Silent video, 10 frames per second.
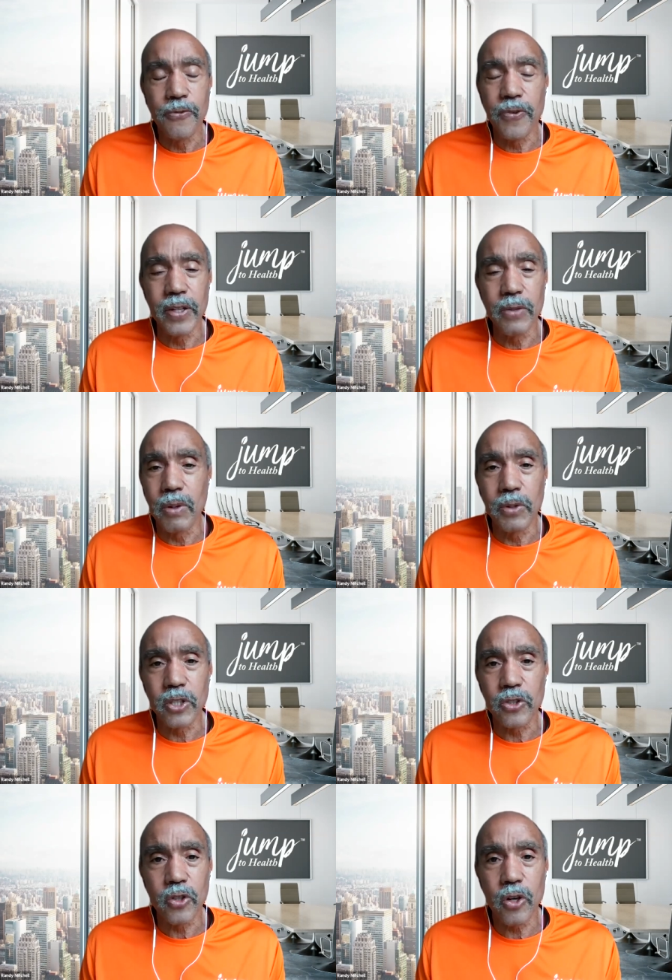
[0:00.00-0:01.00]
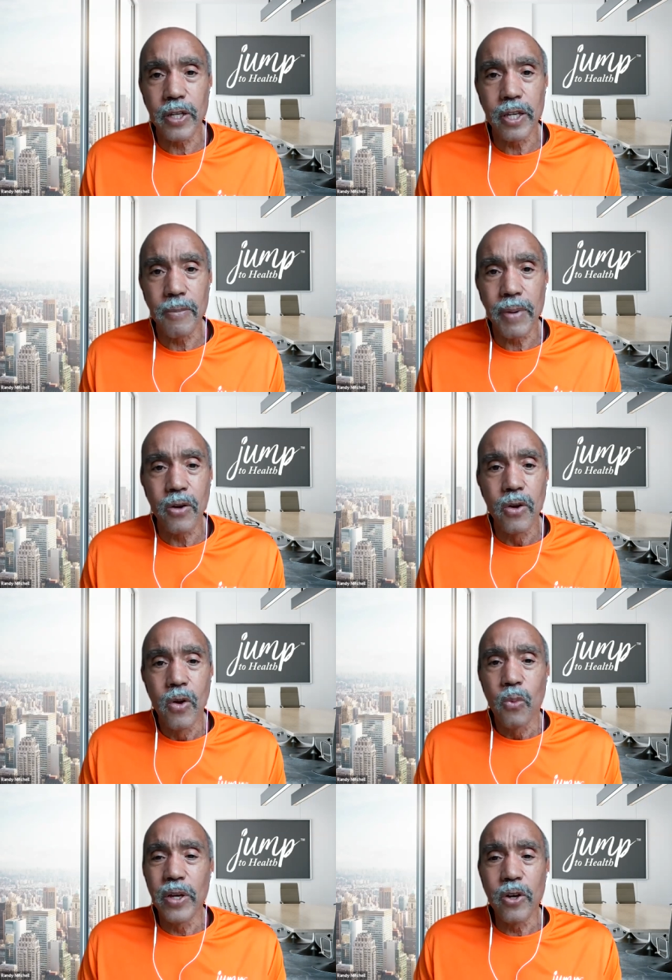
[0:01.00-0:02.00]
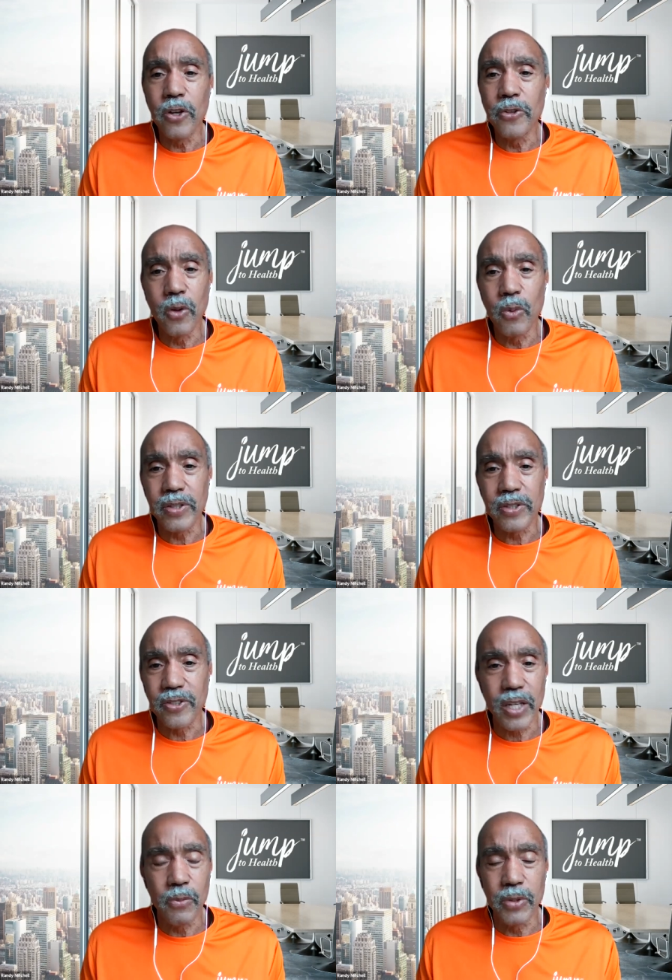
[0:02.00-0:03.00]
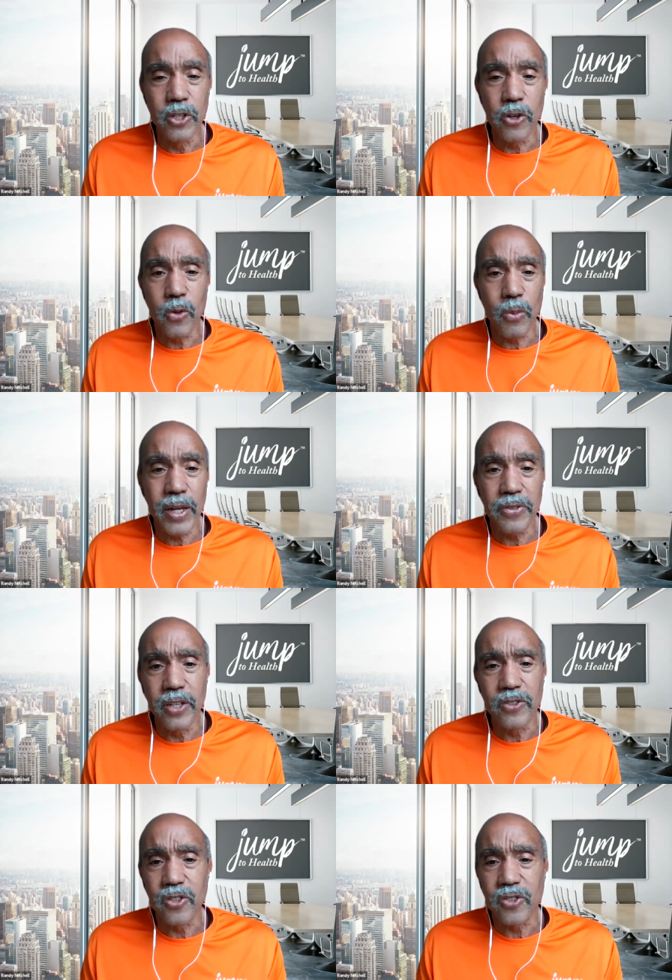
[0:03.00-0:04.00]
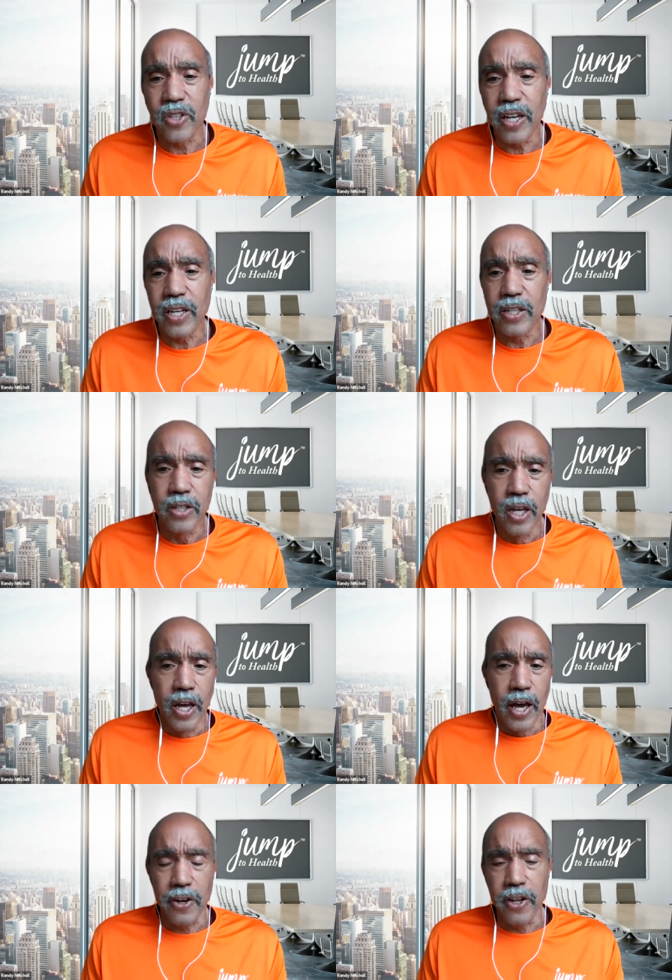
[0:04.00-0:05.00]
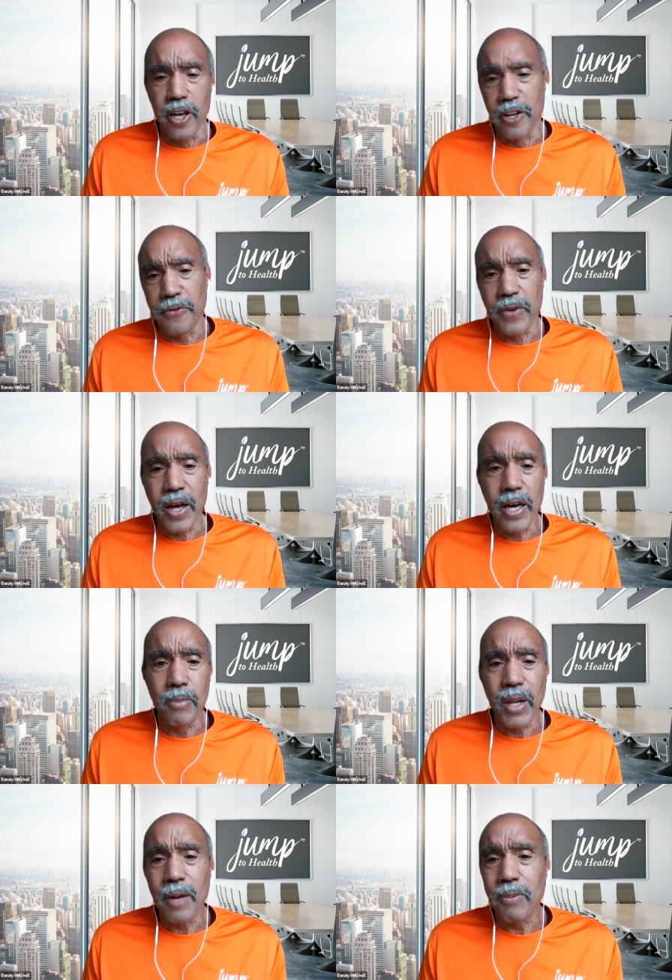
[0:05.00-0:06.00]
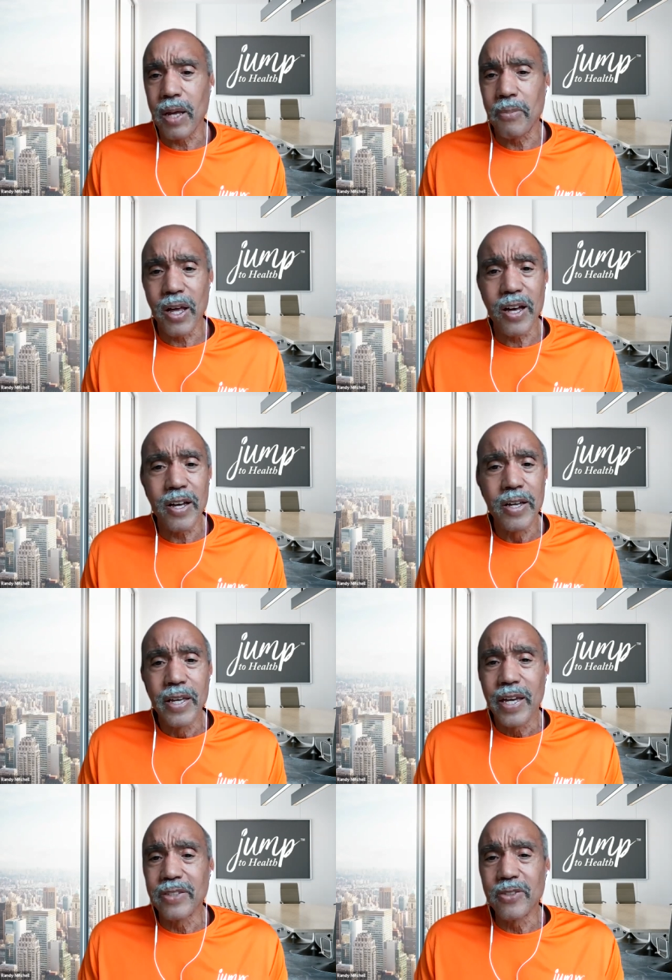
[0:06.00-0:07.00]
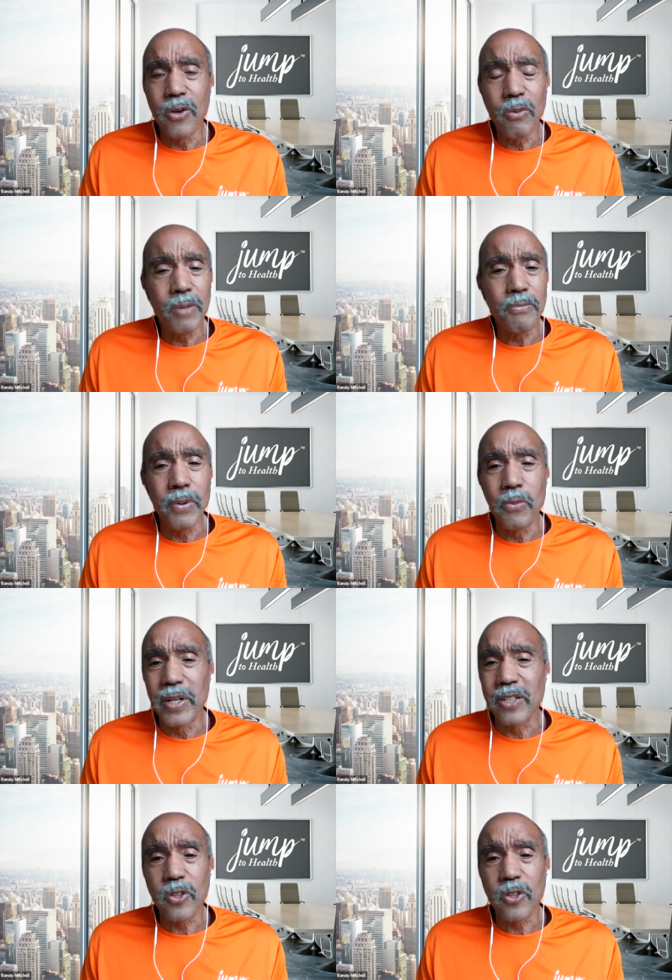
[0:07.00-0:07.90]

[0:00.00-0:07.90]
funny. We were just talking about we all know what to say, we know the right things to say, and how to edify, and blah blah blah. And you know what? But when